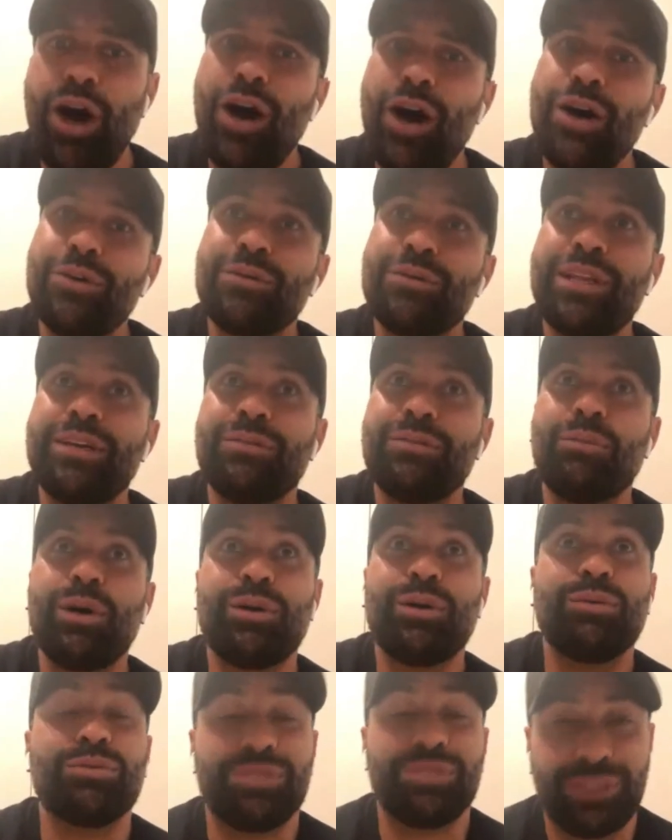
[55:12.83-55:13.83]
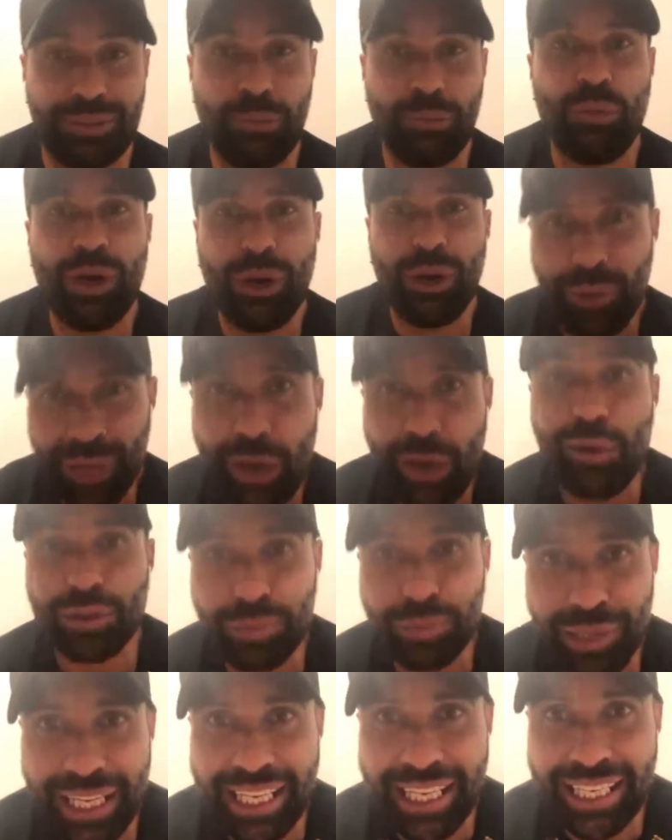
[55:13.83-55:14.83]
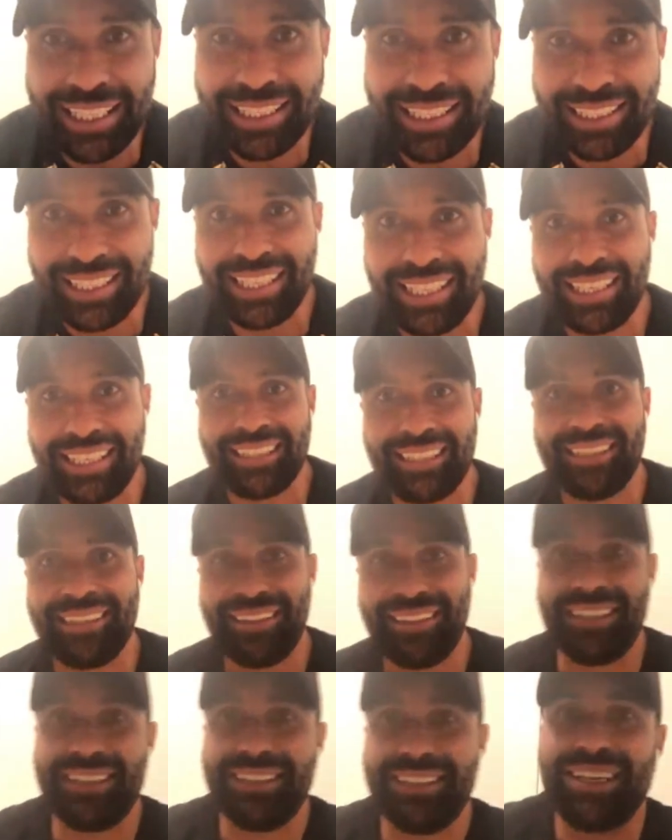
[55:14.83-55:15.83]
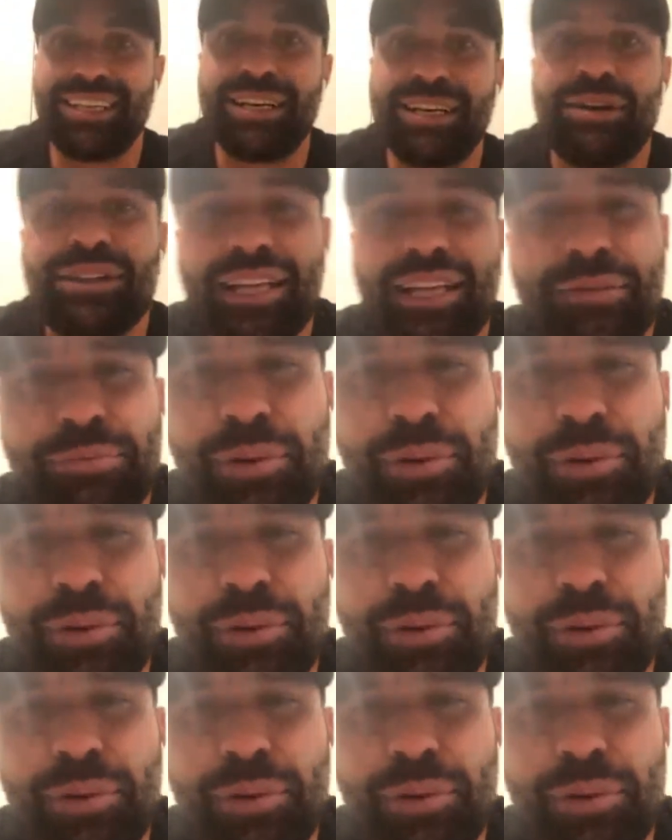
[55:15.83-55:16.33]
Well, when I was playing, yeah. Like